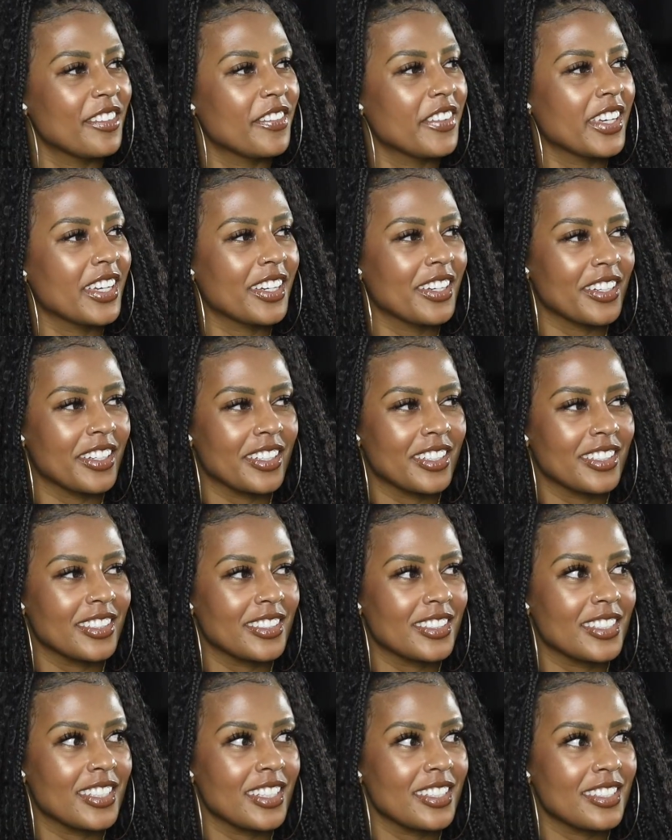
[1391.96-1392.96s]

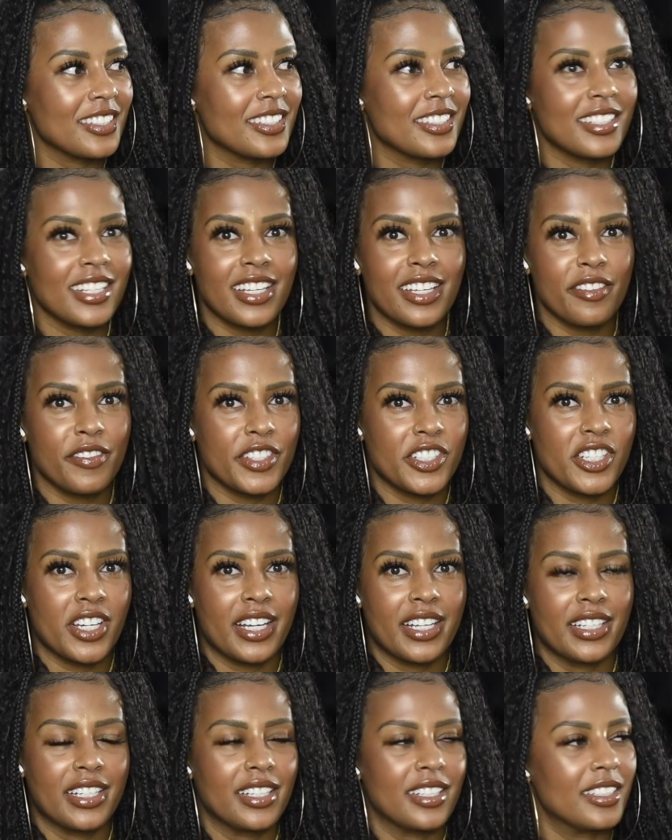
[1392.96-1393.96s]
fingers, sticky
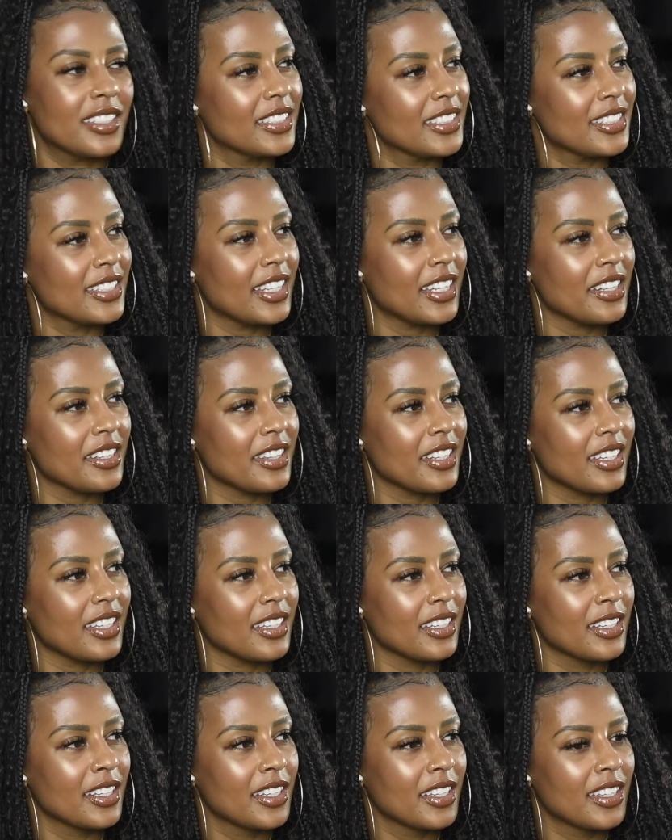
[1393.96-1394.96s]
vagina. Is that a
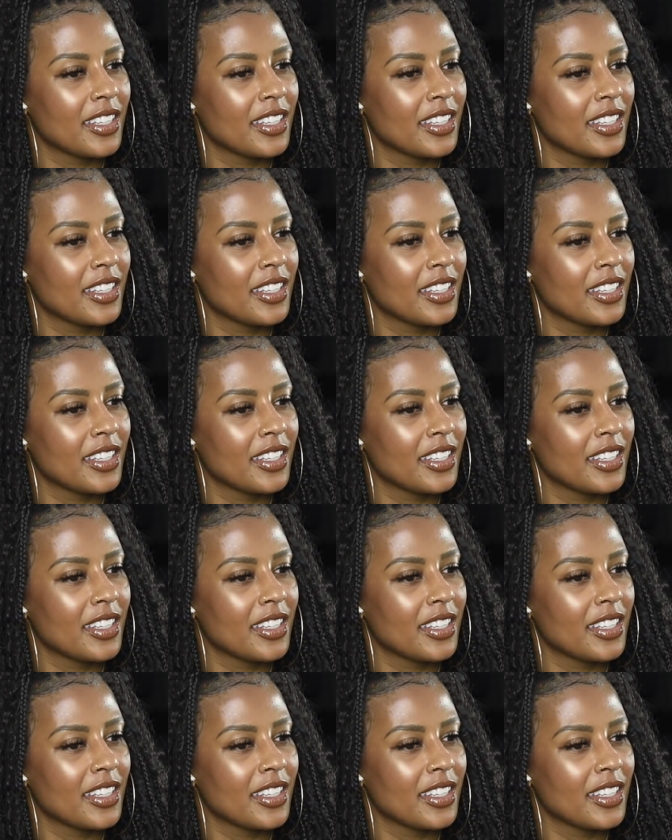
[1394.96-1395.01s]
thing?